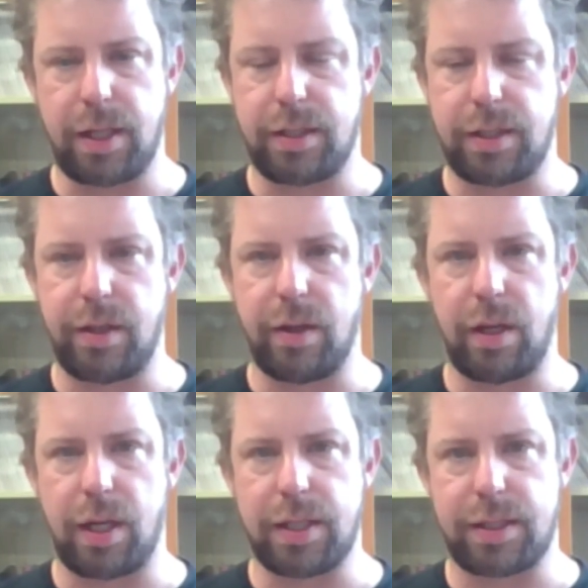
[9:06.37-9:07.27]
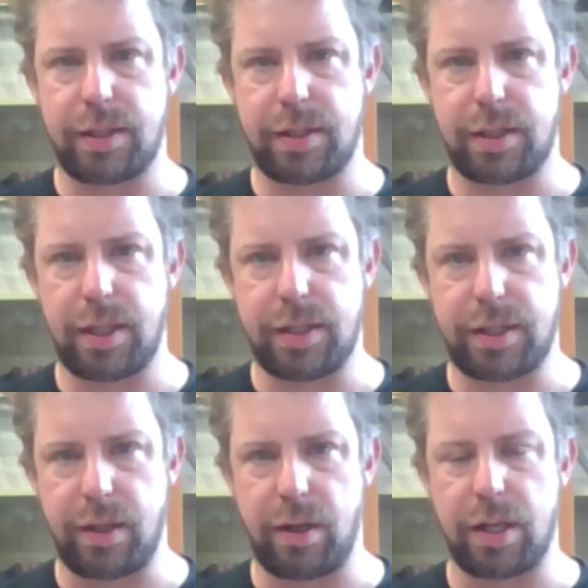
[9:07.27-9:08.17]
sterilize
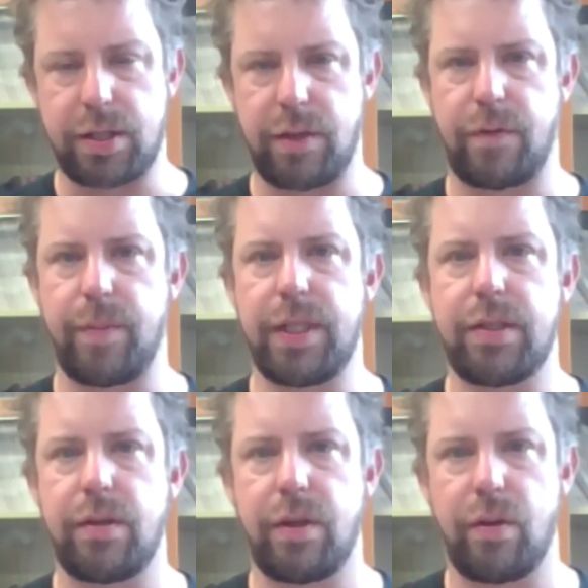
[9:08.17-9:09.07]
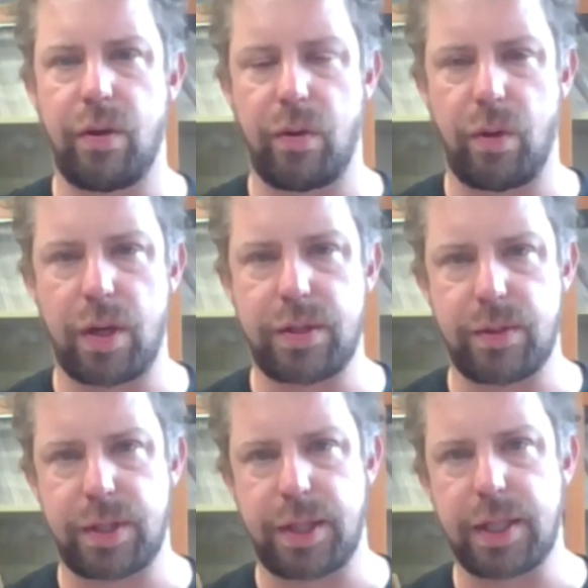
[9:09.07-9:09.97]
your fermenter and all those
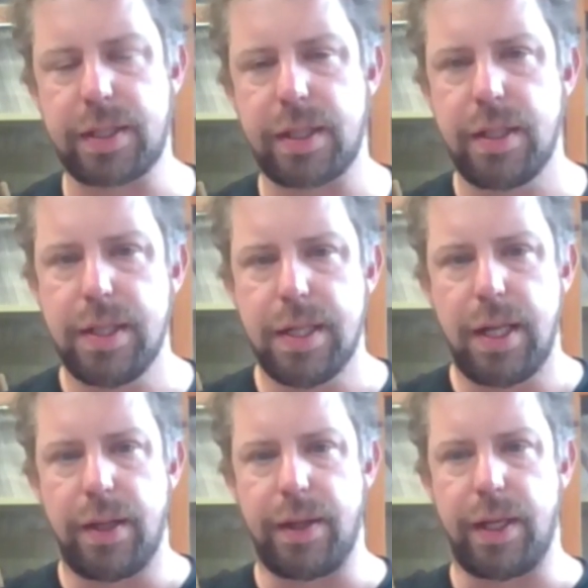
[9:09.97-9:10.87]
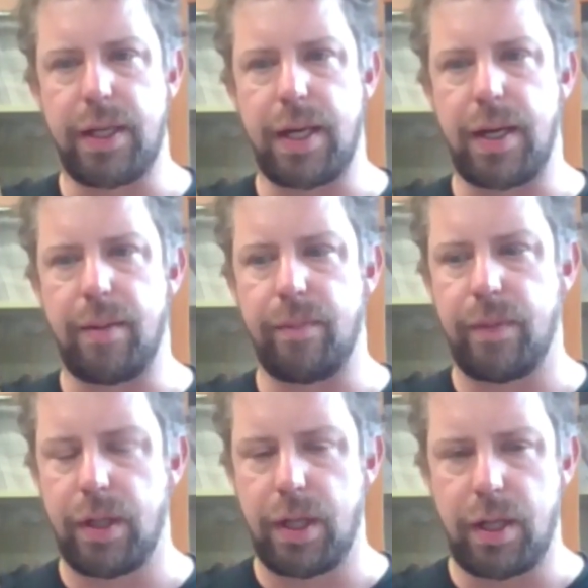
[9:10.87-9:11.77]
sorts of things, then
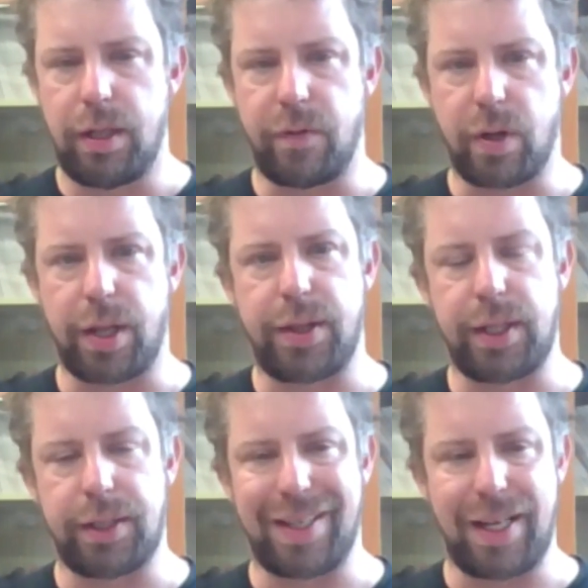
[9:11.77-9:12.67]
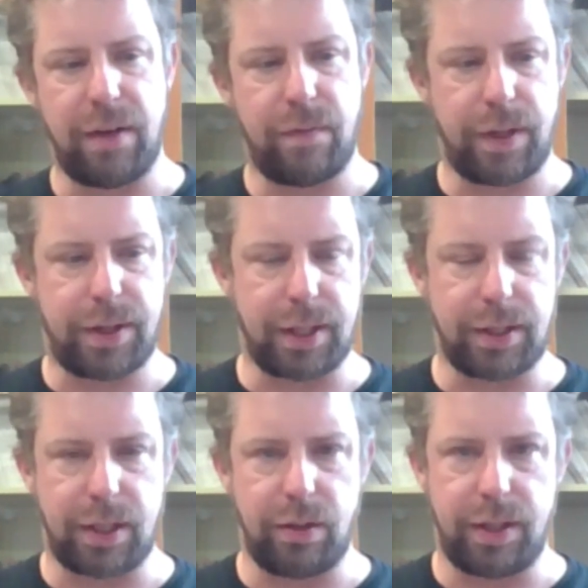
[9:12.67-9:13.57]
you've got to think that everything
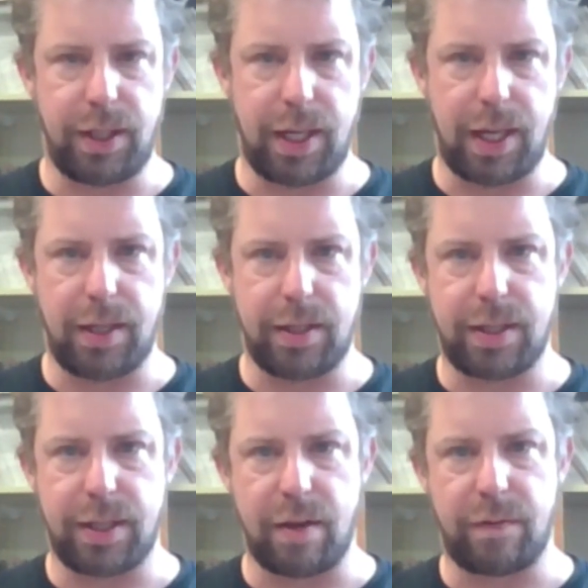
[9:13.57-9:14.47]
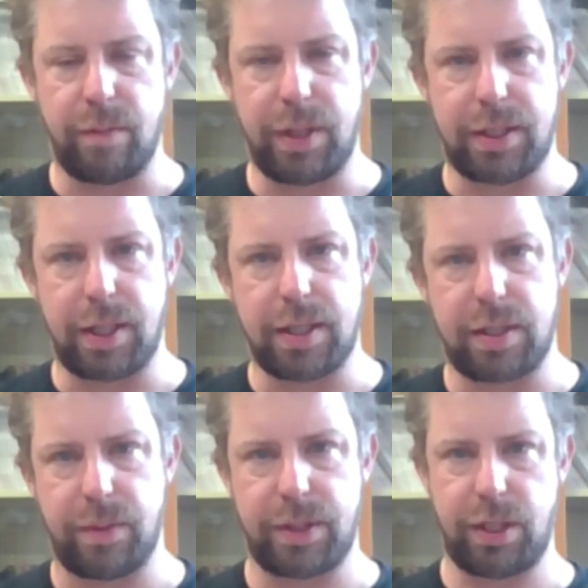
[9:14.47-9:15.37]
that you then add into that fermenter has
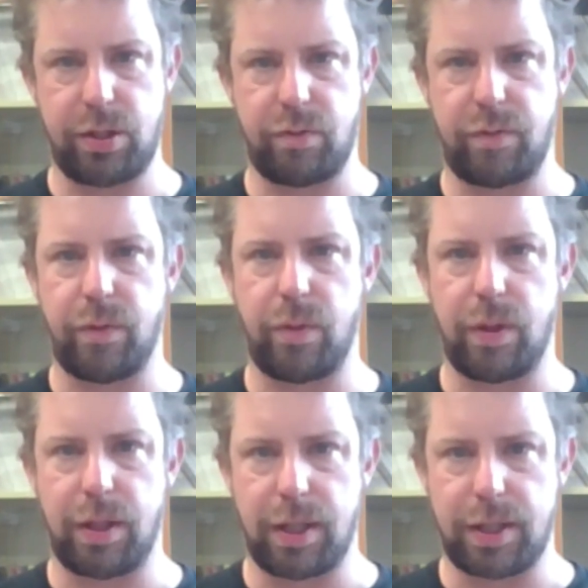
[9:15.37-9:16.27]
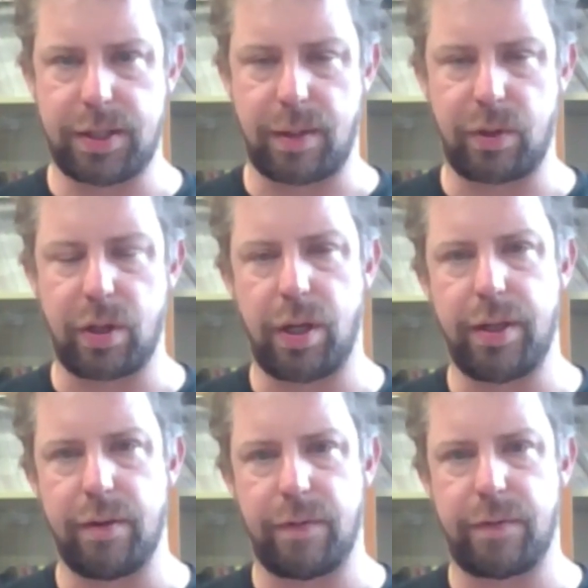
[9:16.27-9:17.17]
a potential for some
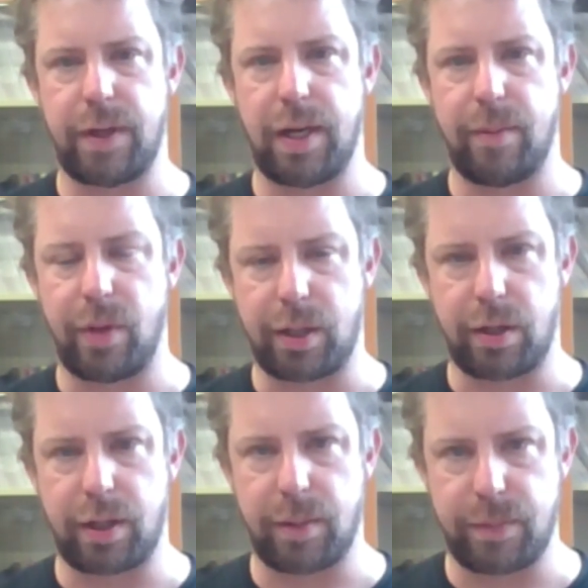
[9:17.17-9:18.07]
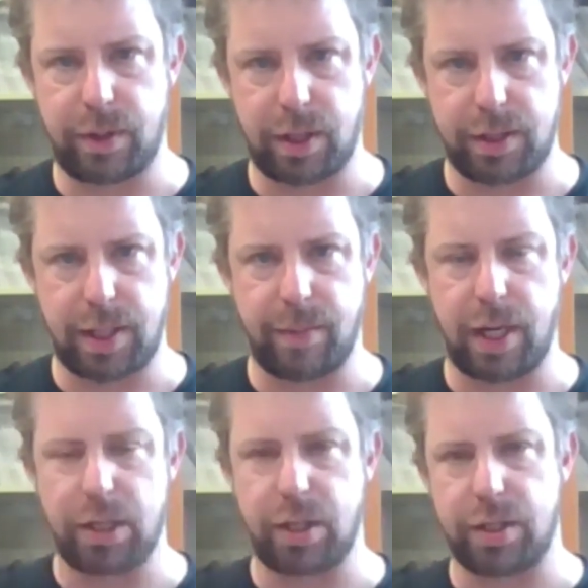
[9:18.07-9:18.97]
kind of micro
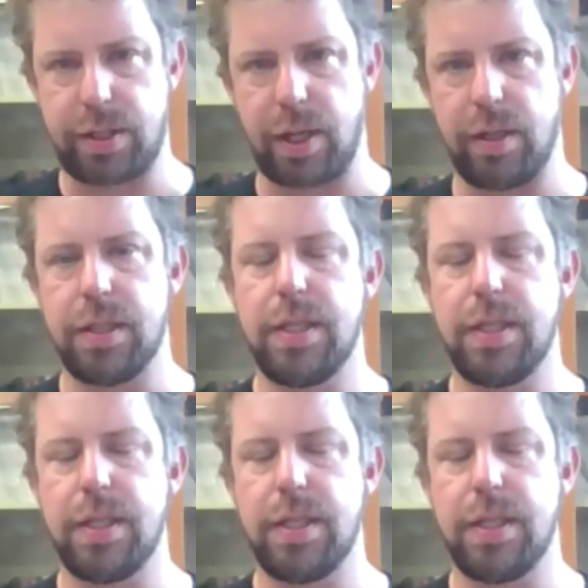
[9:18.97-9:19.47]
contamination. So